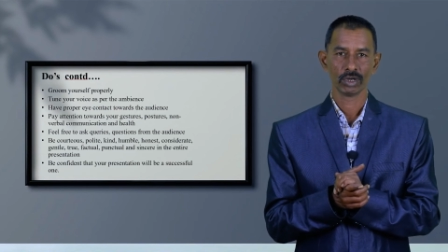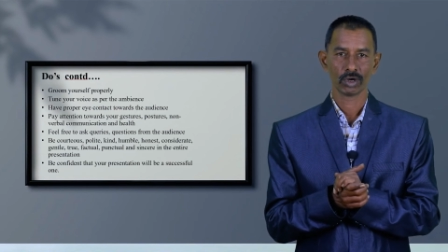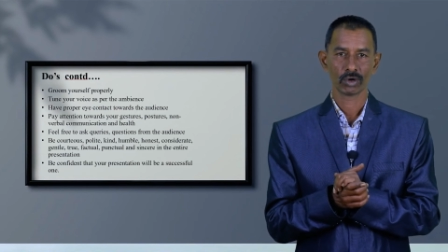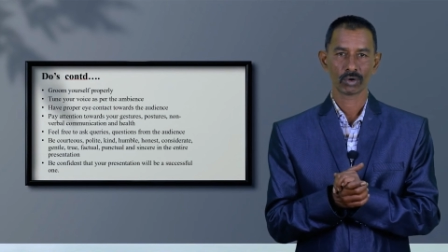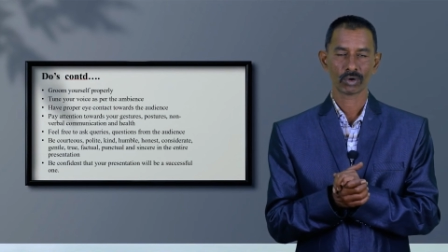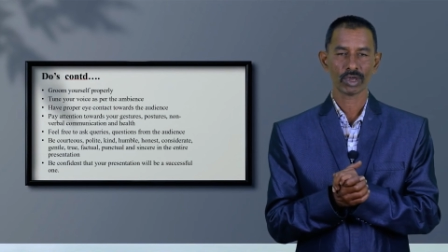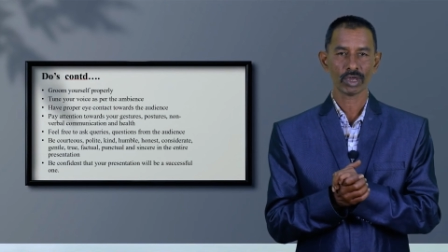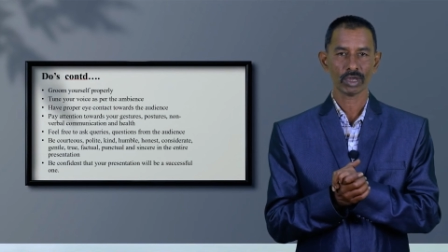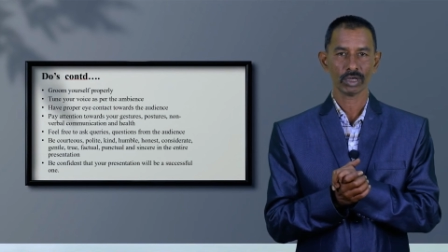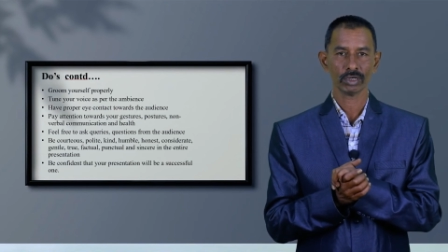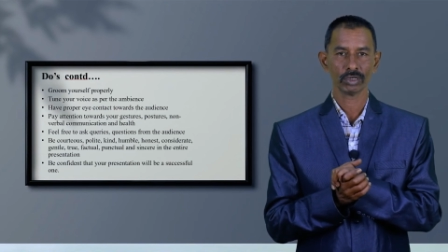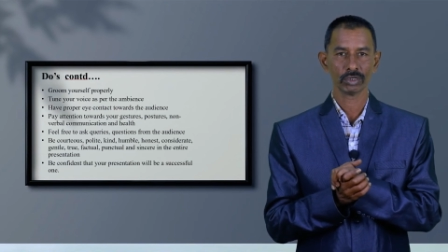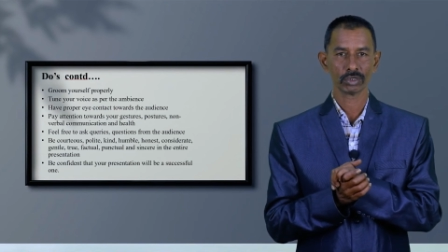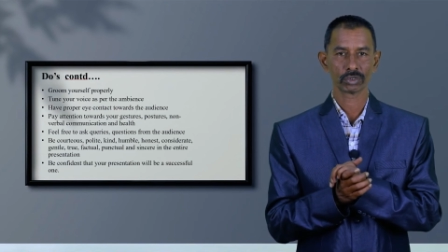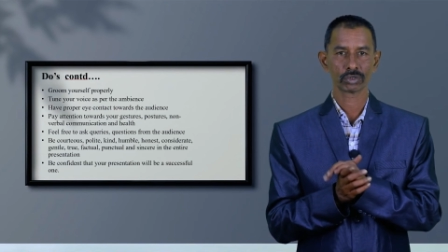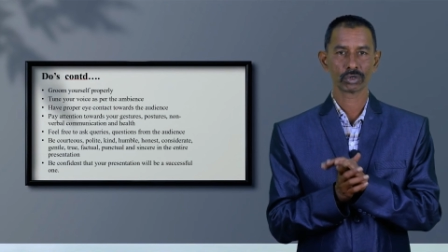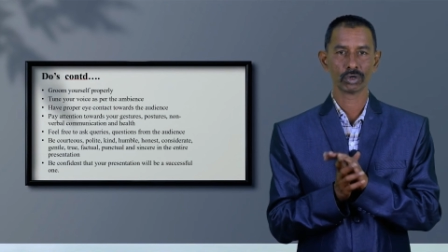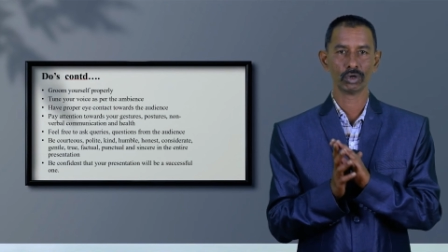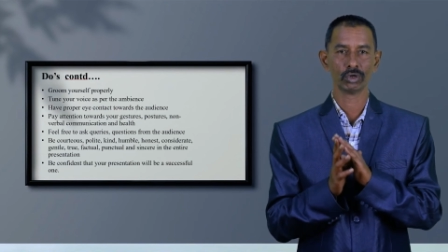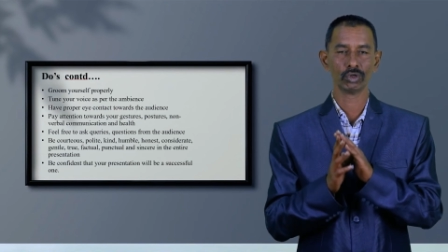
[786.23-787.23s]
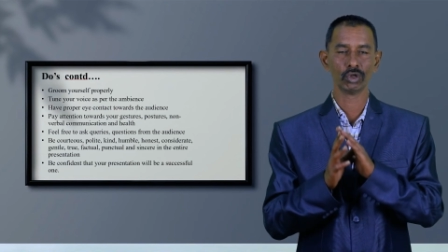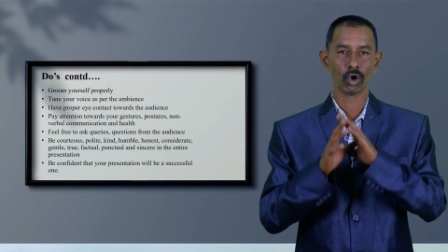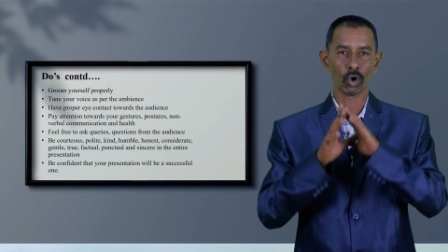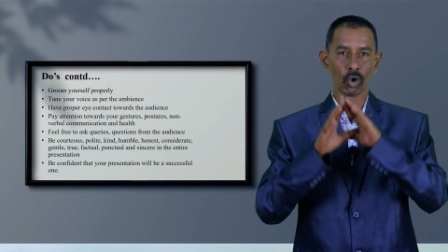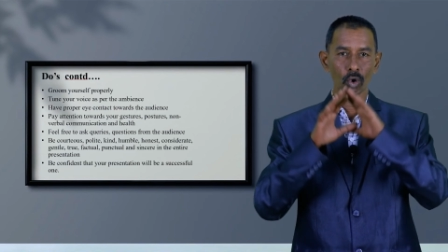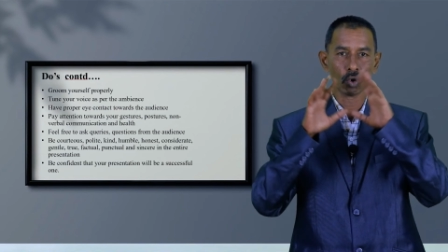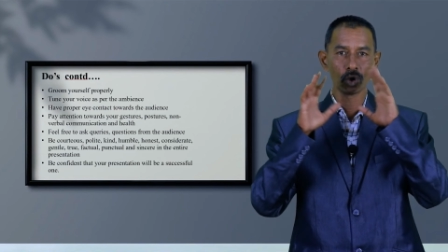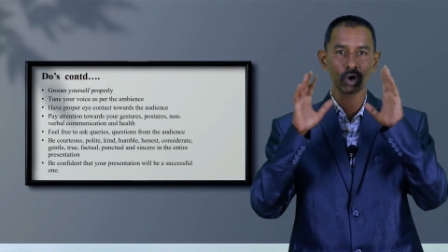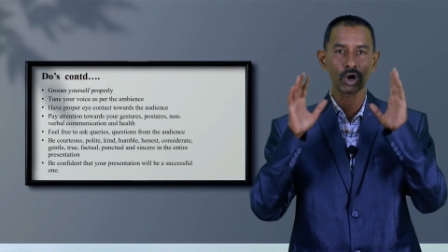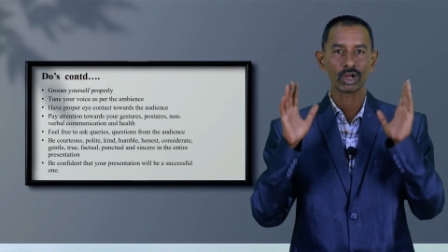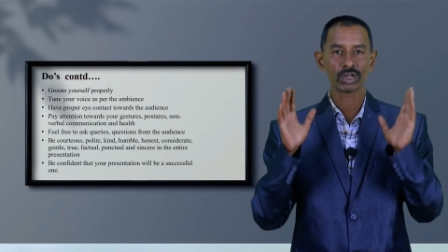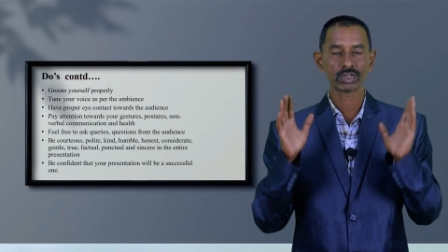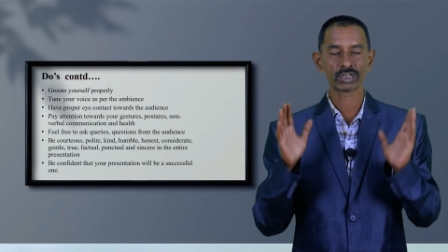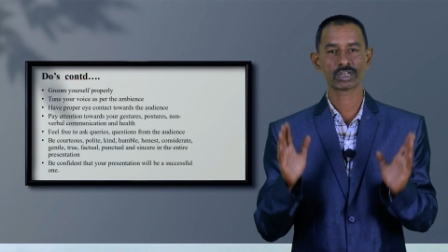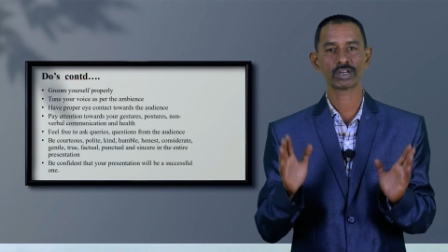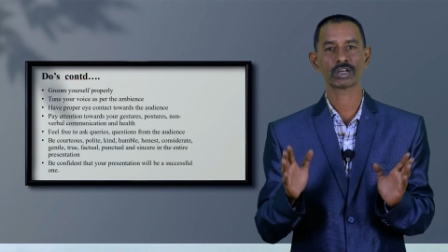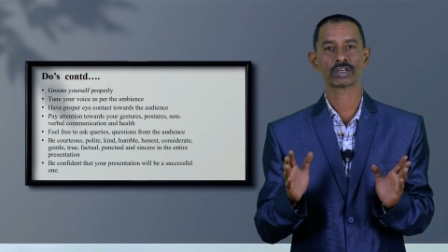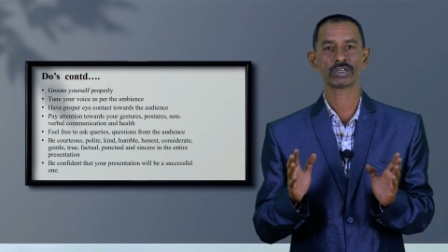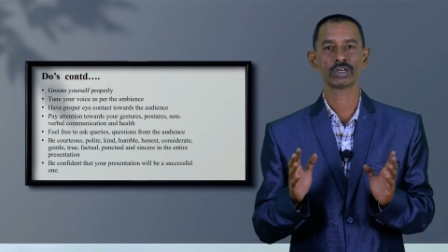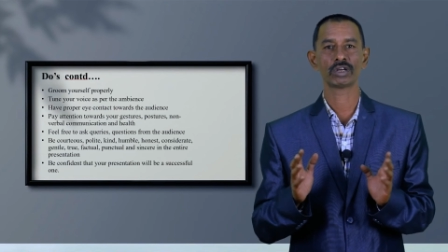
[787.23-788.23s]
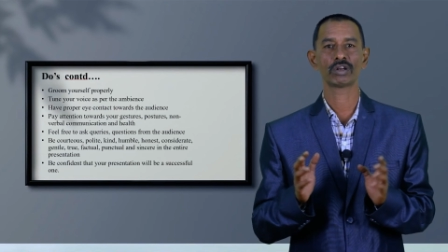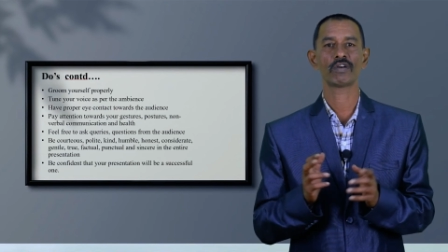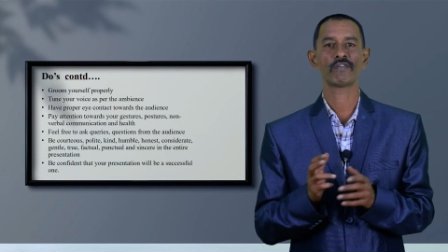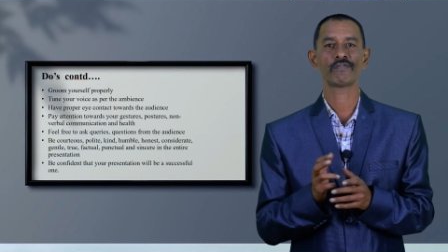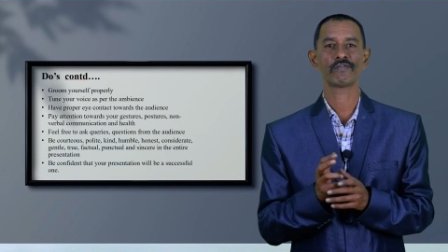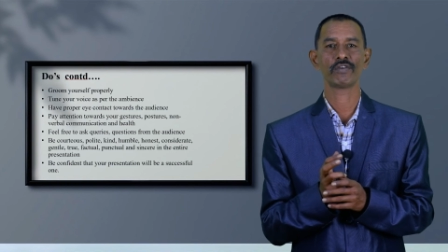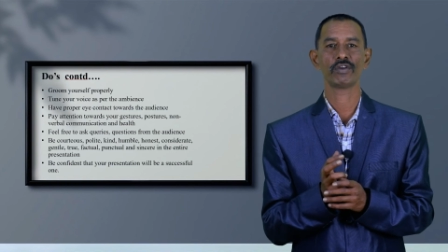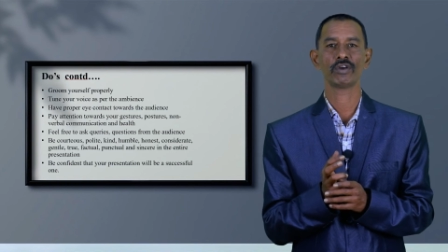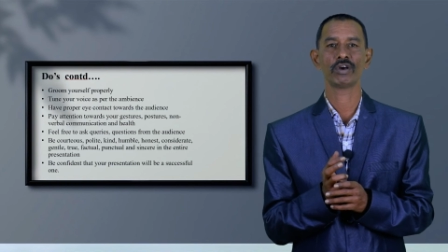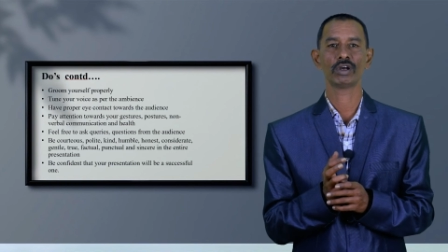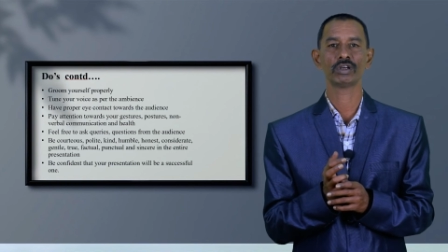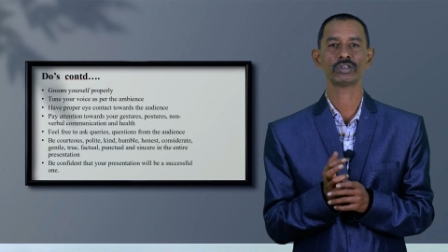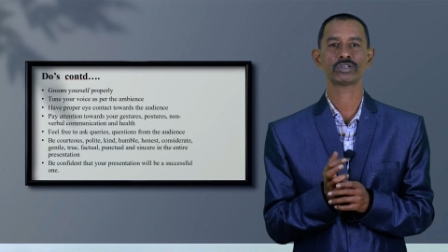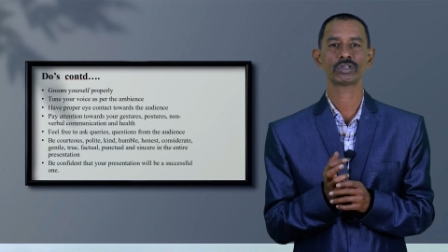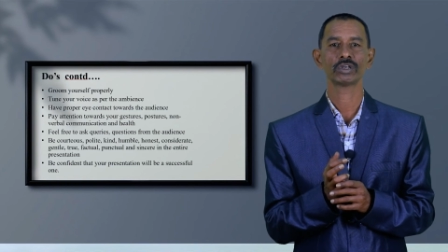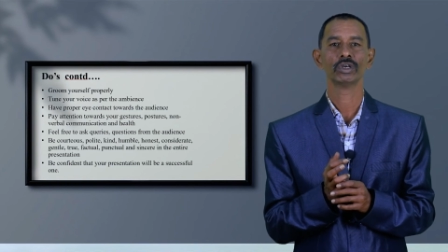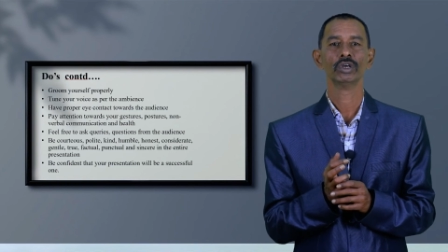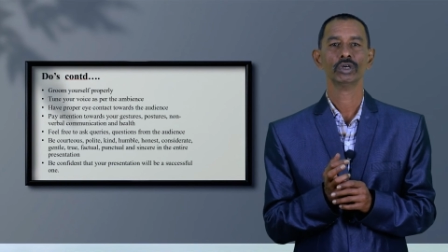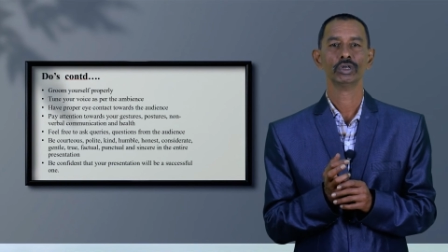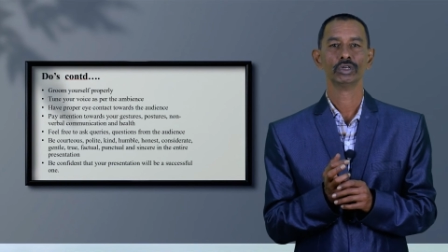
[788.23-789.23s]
Okay, so the overall structure of yours